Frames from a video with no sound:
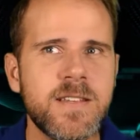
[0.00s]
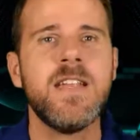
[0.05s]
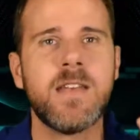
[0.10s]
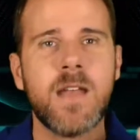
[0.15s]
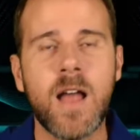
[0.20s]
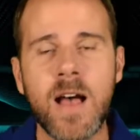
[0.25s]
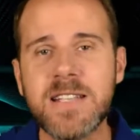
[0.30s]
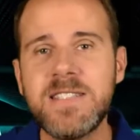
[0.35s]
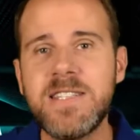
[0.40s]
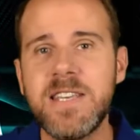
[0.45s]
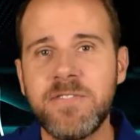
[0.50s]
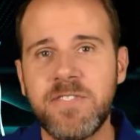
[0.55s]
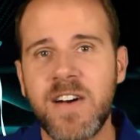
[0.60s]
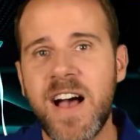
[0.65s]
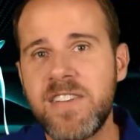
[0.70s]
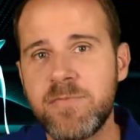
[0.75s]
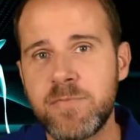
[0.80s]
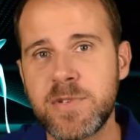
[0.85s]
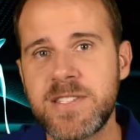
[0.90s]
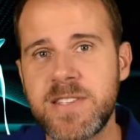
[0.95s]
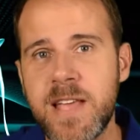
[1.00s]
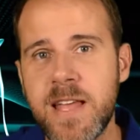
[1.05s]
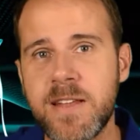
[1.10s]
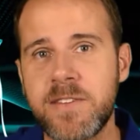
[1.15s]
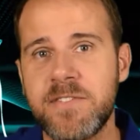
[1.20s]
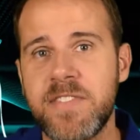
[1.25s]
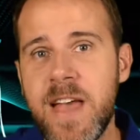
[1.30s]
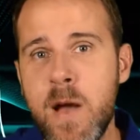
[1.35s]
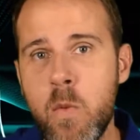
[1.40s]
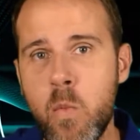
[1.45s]
95%
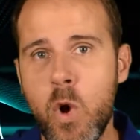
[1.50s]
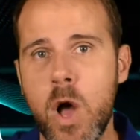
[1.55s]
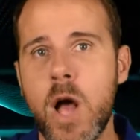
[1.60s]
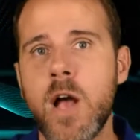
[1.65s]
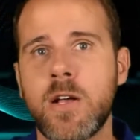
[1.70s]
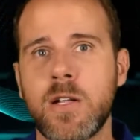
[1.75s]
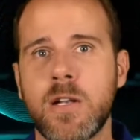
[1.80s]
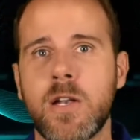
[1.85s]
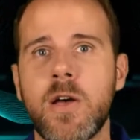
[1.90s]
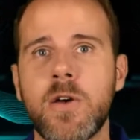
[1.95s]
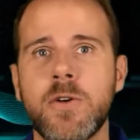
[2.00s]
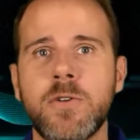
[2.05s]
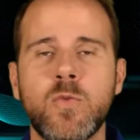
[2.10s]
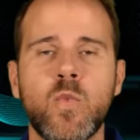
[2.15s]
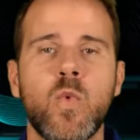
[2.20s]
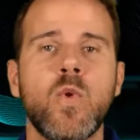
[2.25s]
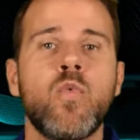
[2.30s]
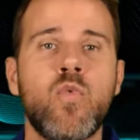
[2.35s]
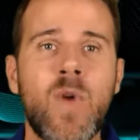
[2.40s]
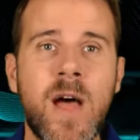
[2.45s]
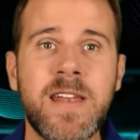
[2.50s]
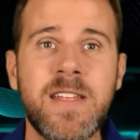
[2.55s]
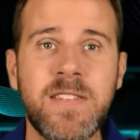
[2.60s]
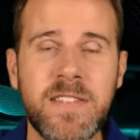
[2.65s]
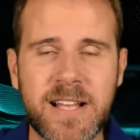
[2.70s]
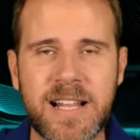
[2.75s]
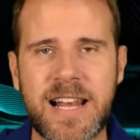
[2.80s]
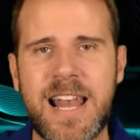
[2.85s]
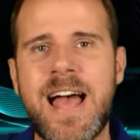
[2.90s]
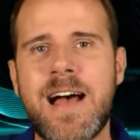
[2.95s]
of their workload will run in
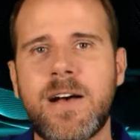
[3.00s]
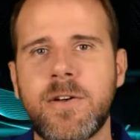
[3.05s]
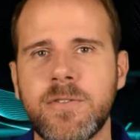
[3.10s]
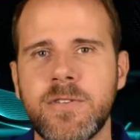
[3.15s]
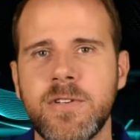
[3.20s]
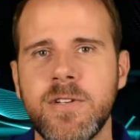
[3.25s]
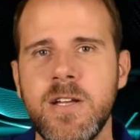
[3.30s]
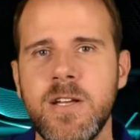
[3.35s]
the cloud,